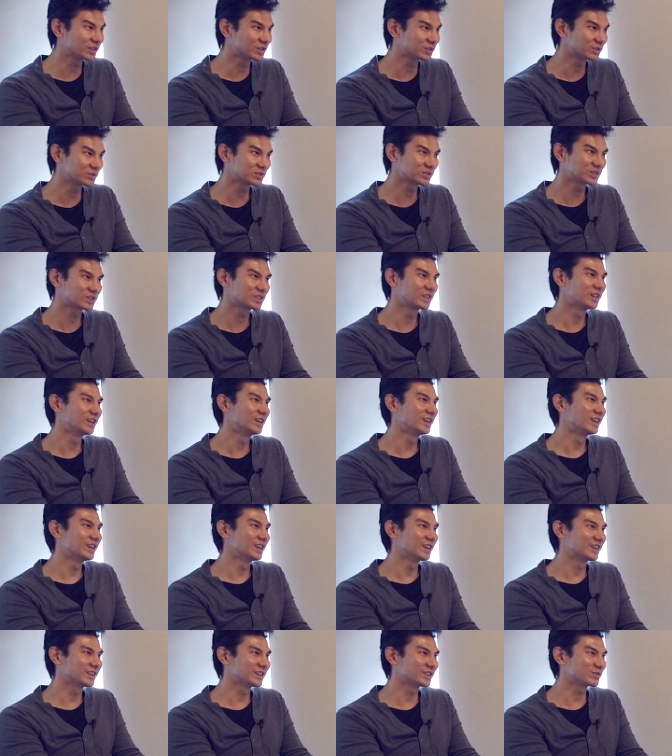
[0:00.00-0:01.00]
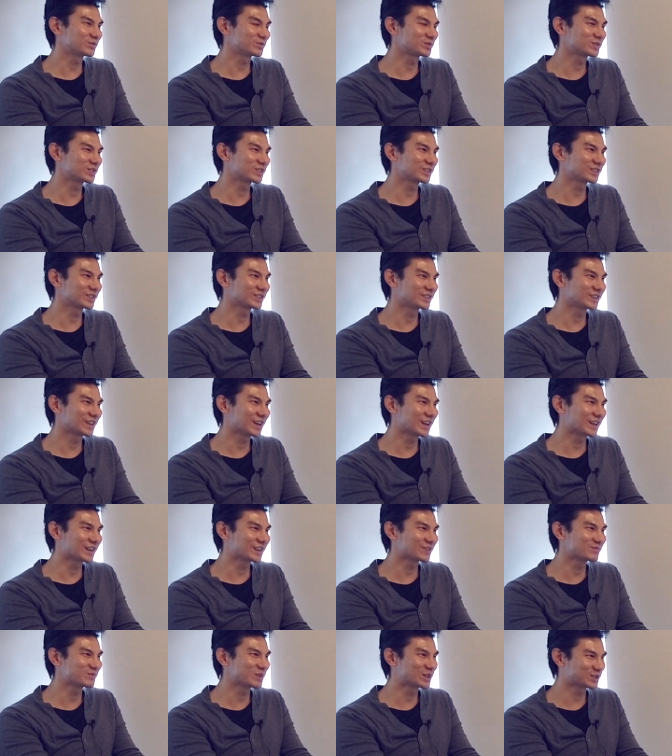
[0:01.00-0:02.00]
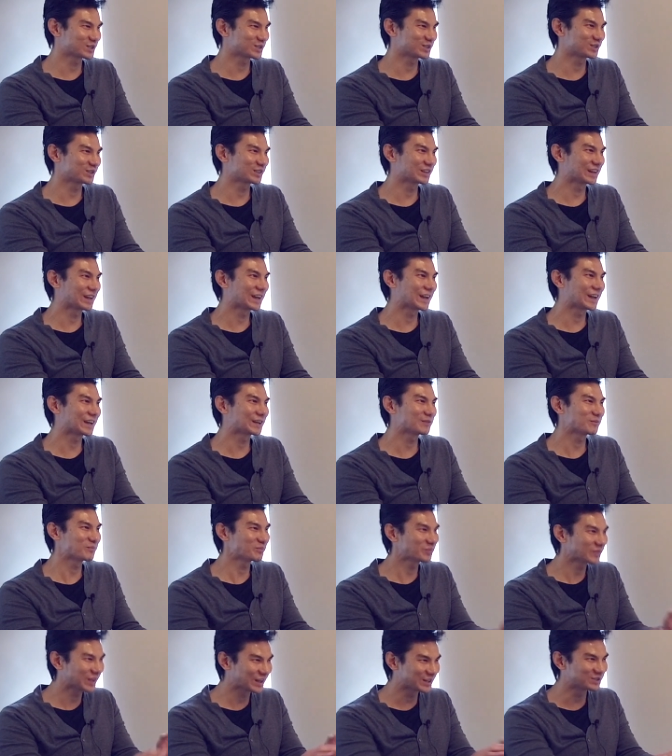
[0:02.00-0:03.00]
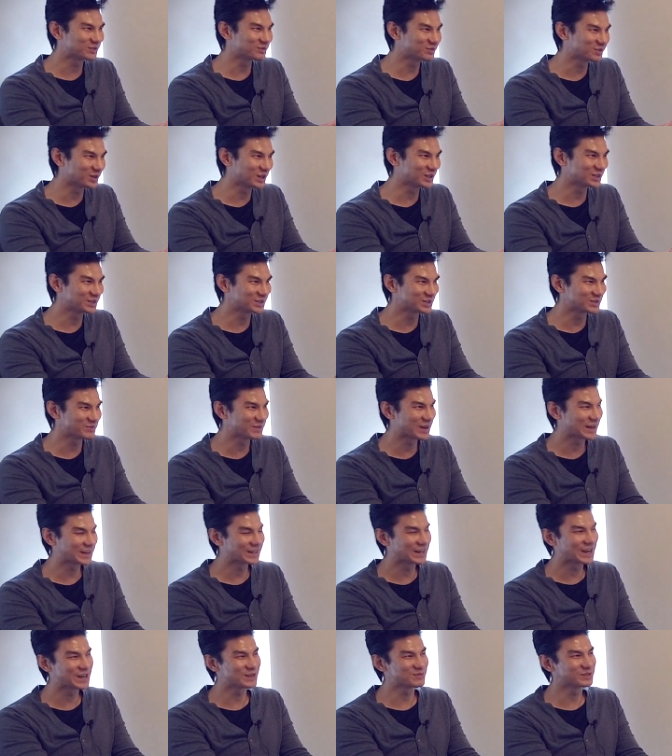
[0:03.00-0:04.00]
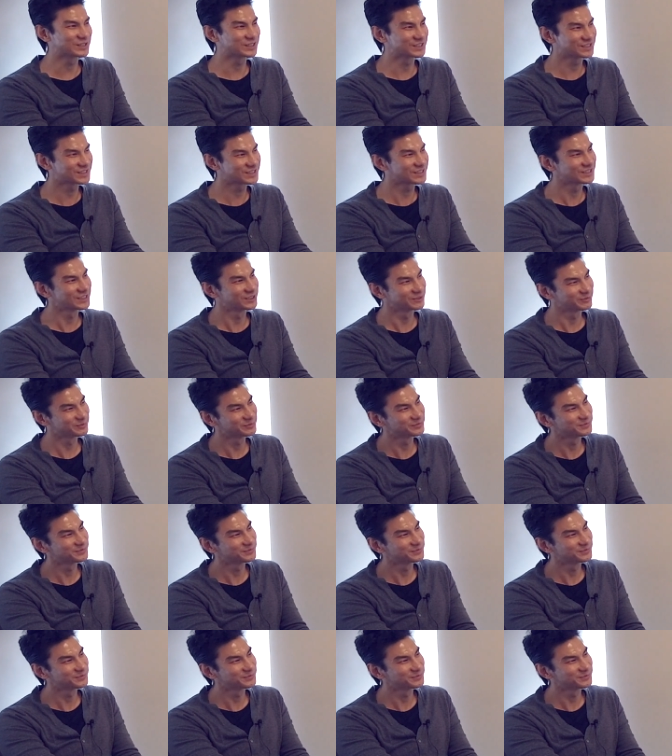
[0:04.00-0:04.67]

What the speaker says: notes to make sure that I don't fall into bad habits.